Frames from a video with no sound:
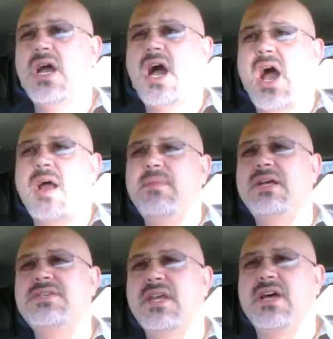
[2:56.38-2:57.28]
I'm not
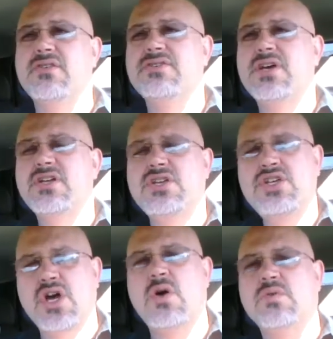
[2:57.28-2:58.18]
saying others
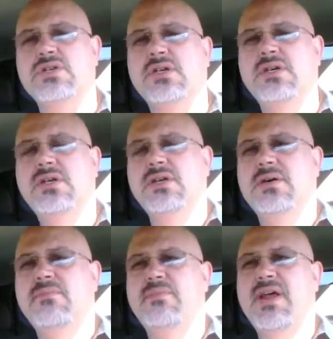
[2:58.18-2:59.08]
don't,
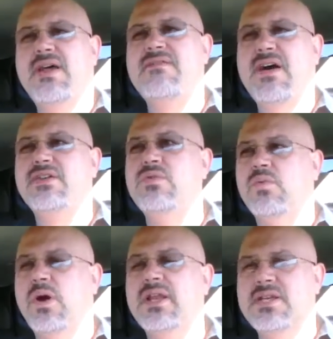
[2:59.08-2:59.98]
but I value
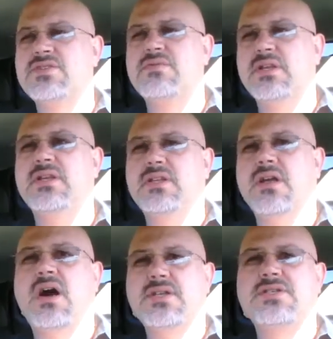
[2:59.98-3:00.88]
what is written in the
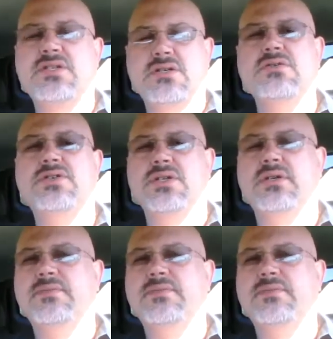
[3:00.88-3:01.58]
Constitution.